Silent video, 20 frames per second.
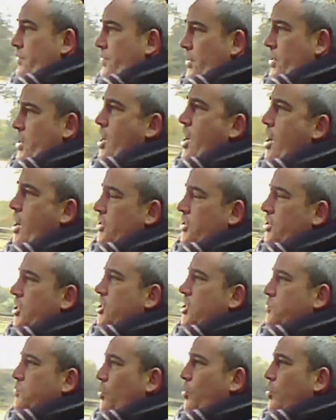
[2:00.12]
The car
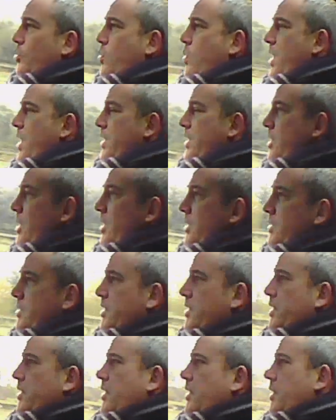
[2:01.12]
does pull quite
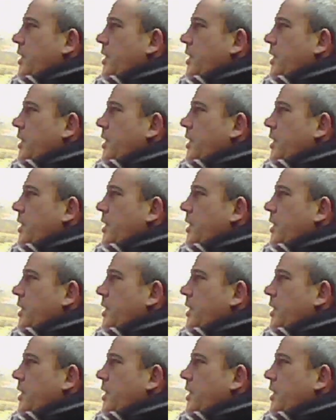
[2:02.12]
nicely.